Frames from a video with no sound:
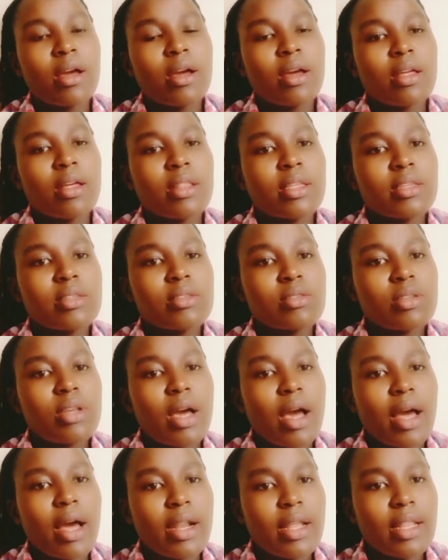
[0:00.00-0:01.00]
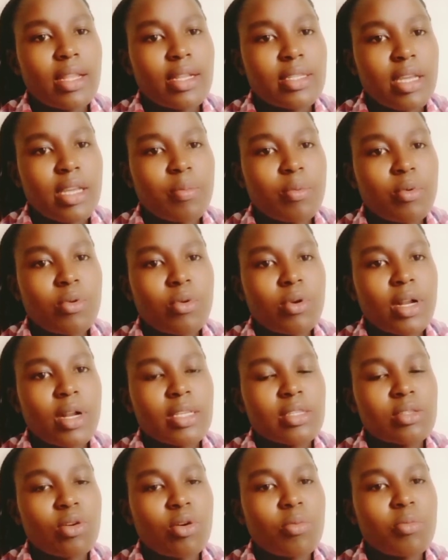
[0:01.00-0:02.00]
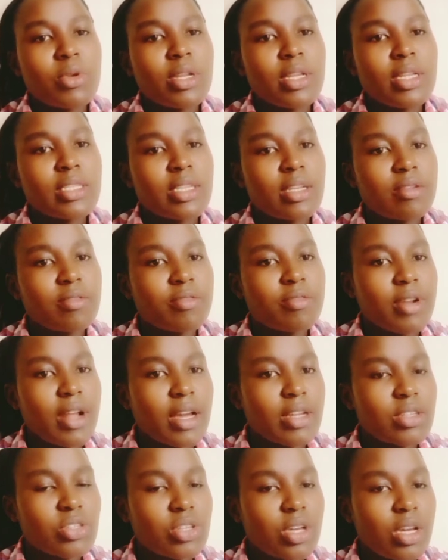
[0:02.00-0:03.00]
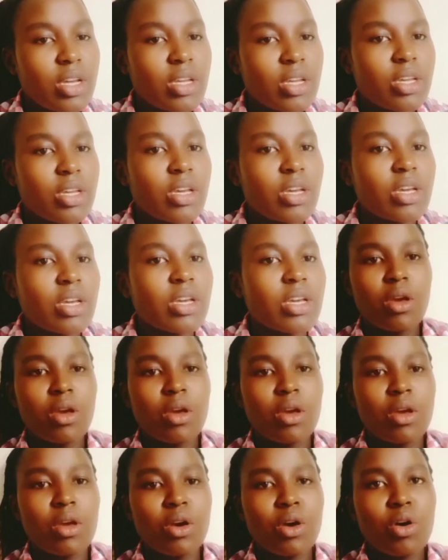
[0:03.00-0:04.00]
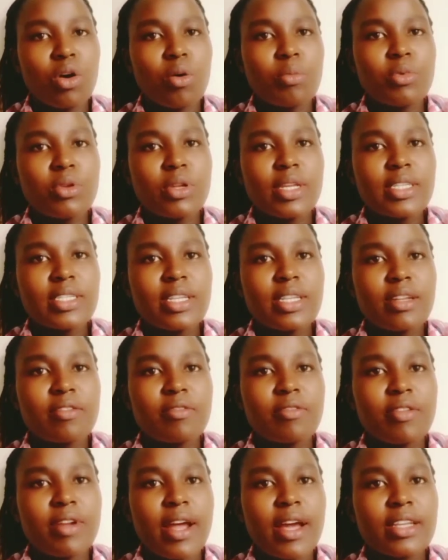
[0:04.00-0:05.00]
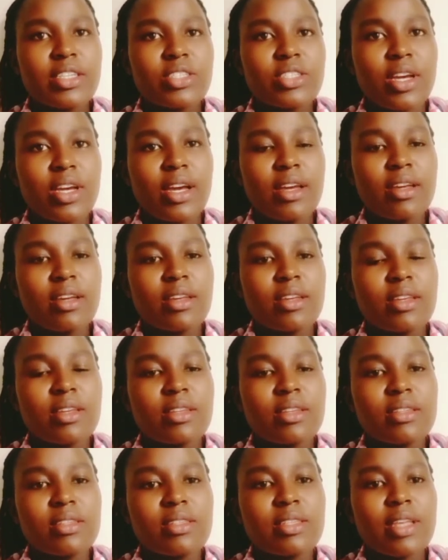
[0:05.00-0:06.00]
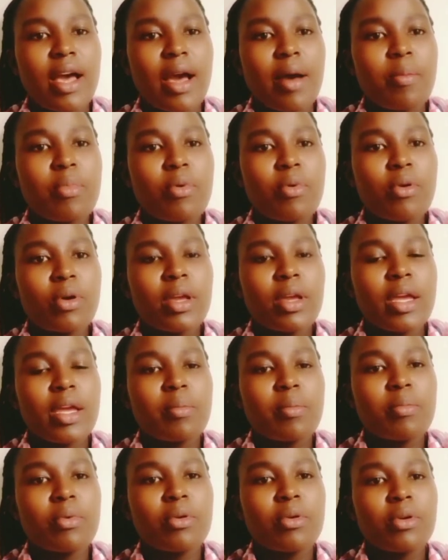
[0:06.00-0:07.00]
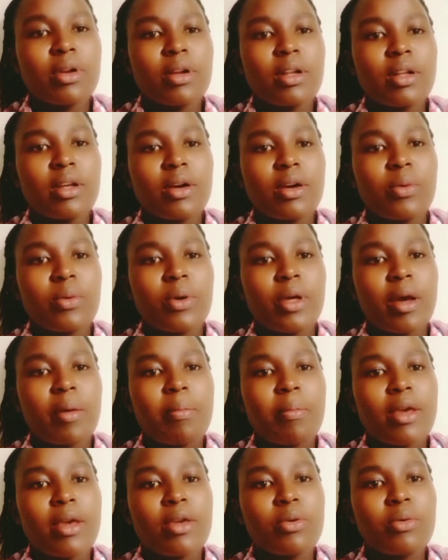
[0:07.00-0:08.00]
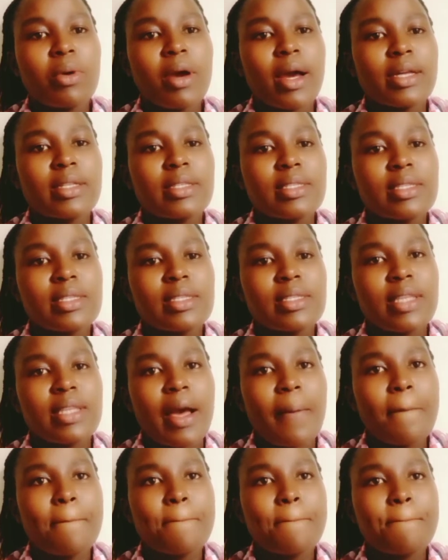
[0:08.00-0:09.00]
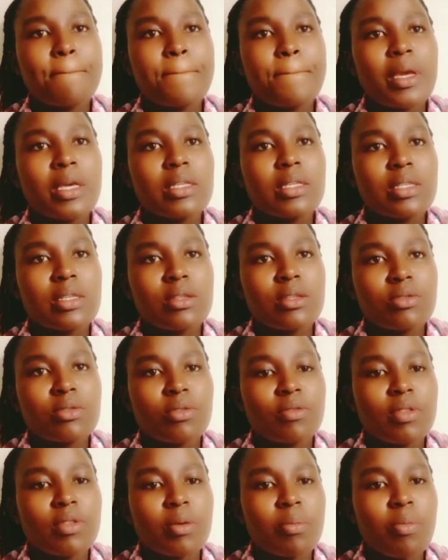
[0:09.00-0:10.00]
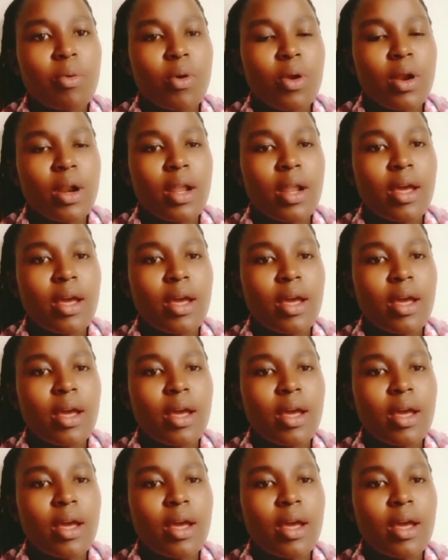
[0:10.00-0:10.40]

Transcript: There's another type known as comminuted fracture. Comminuted fracture is a broken bone whereby you can see some pieces of the bone.